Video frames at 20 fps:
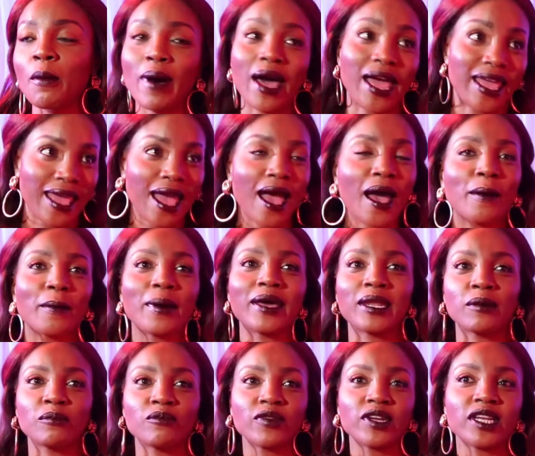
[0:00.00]
But I am,
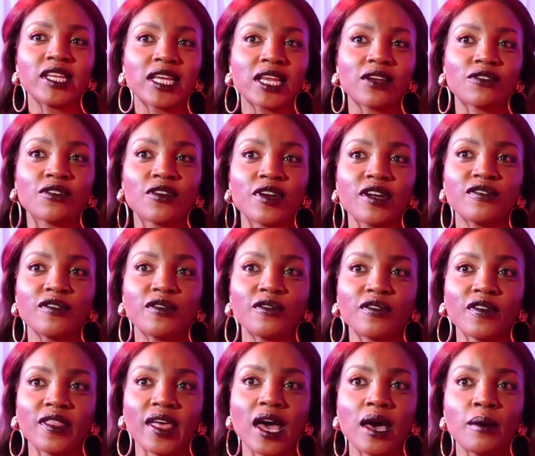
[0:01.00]
and I'm really grateful
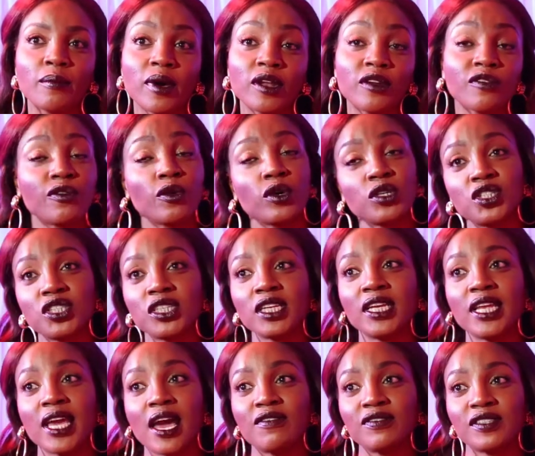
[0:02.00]
for that. And
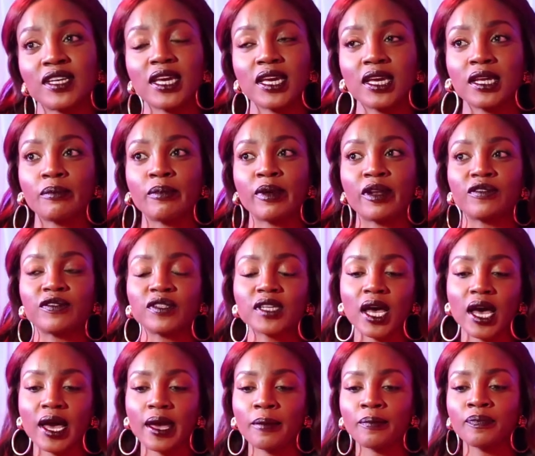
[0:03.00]
unfortunately, I've taken a bit of
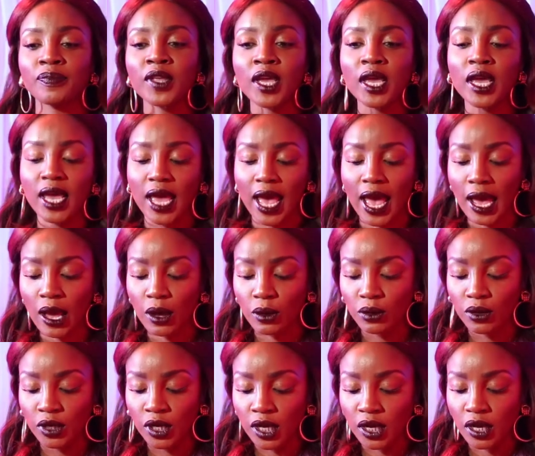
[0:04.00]
time
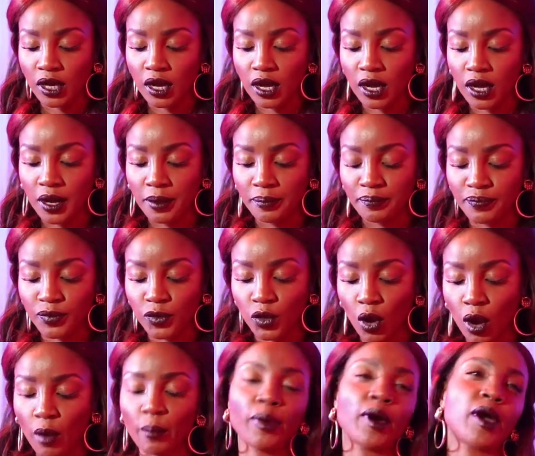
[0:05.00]
out.
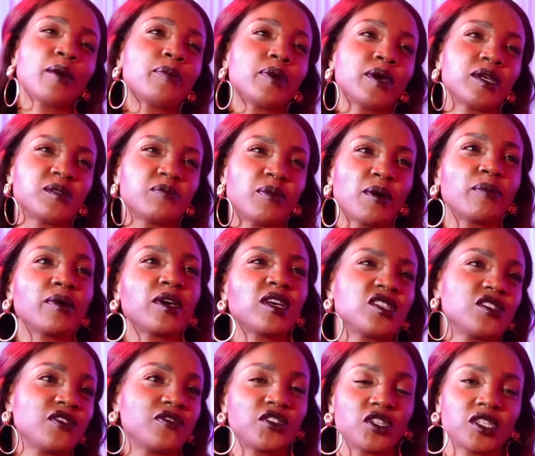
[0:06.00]
Not on purpose, but
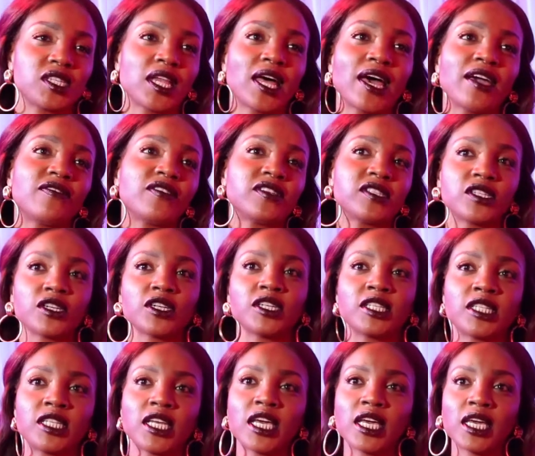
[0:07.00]
because of just life and
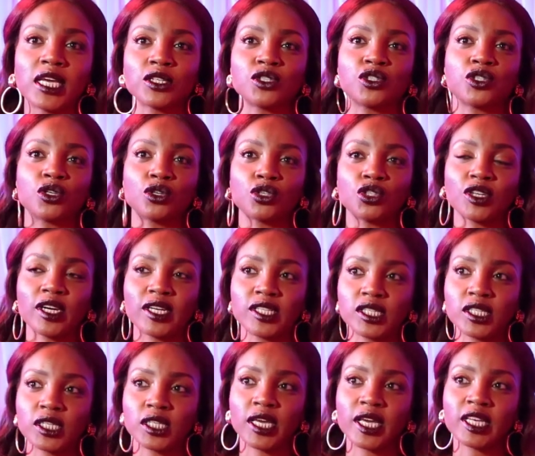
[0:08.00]
certain things, you know, trying
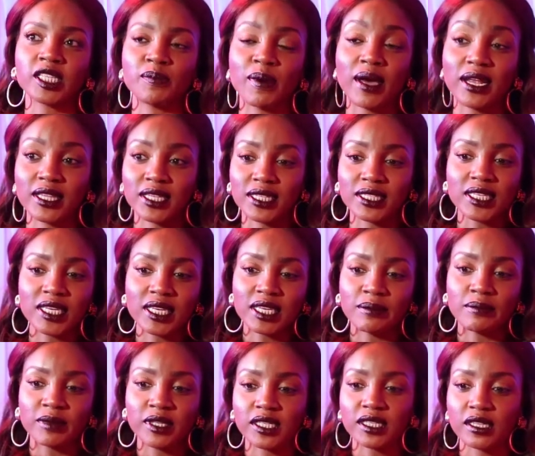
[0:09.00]
to expand the
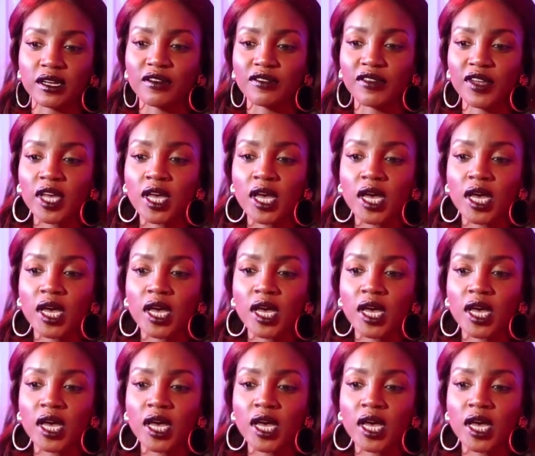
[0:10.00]
team and stuff.